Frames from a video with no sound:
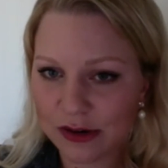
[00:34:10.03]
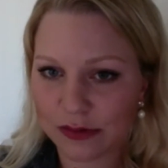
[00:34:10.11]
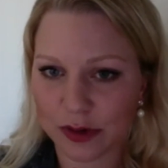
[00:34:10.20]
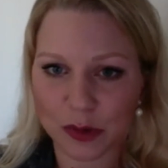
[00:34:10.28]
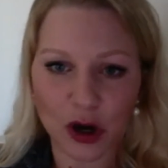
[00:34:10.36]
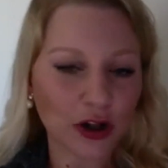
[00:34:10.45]

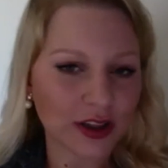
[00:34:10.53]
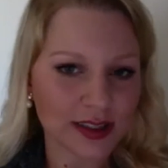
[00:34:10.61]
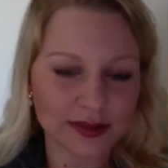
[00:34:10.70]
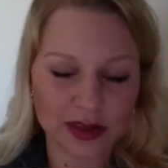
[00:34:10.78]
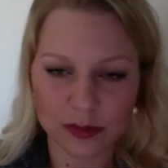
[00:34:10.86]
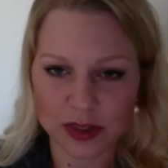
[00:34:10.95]
from all
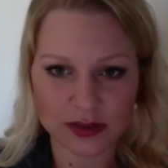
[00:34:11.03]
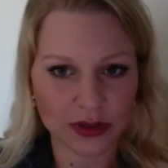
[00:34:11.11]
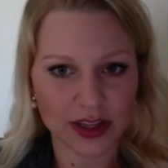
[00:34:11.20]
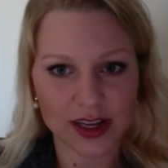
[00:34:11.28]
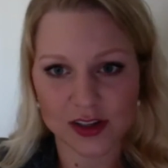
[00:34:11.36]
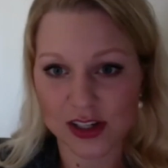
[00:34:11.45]
these families with
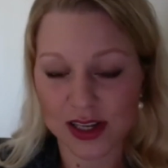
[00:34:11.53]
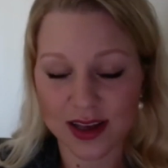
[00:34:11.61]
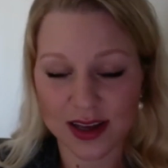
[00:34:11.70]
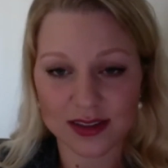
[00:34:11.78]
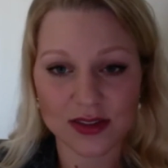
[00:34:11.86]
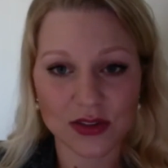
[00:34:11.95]
HD
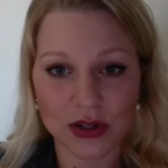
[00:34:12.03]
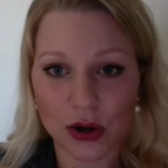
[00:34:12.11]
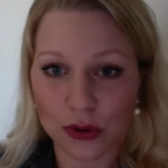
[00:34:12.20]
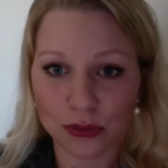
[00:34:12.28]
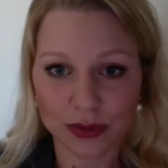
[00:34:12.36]
that's so